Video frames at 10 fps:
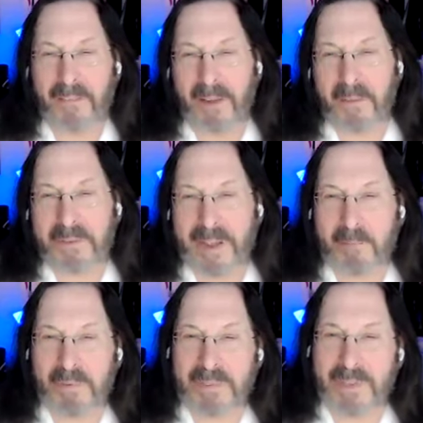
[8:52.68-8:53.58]
And the other
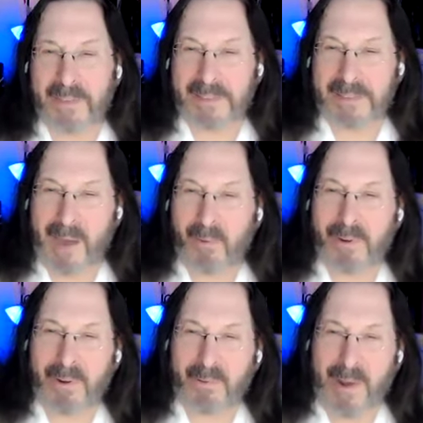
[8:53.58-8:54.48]
10% is
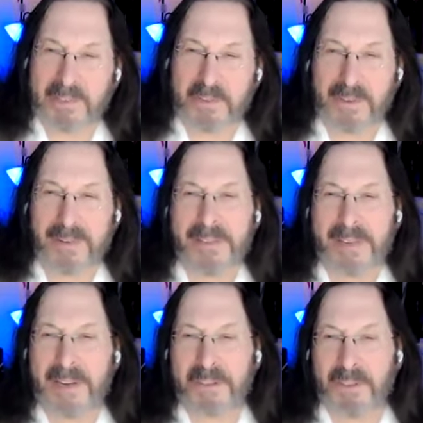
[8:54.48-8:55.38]
our
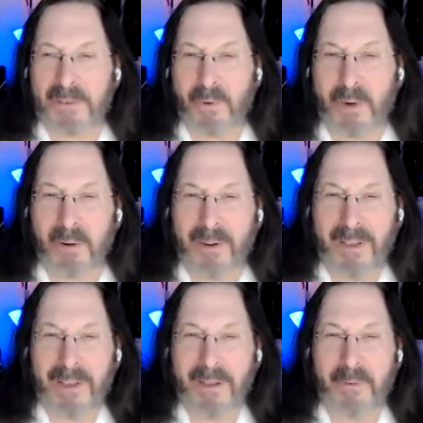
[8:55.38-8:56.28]
rationalization, where
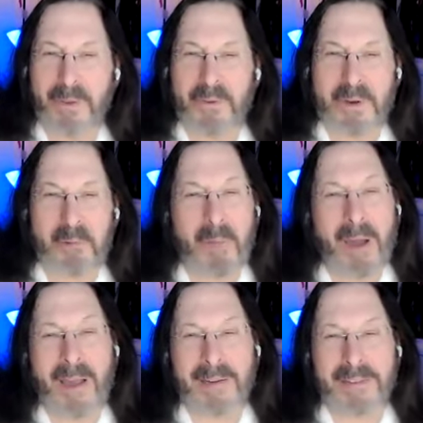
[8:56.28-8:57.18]
we use our
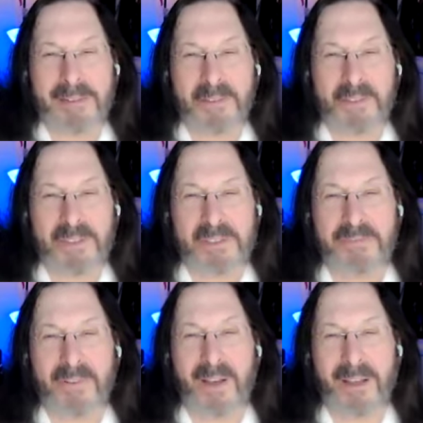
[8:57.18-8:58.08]
mind to
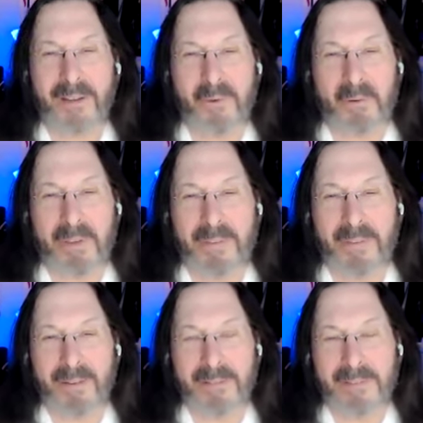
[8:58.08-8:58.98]
justify what we
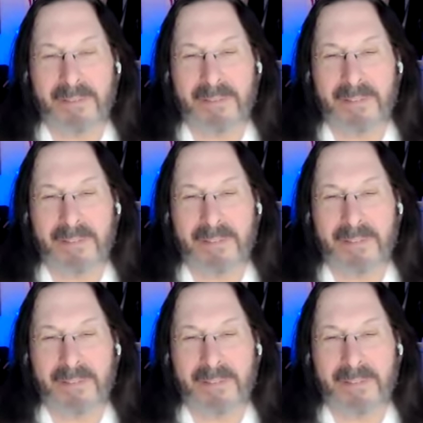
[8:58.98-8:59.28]
feel.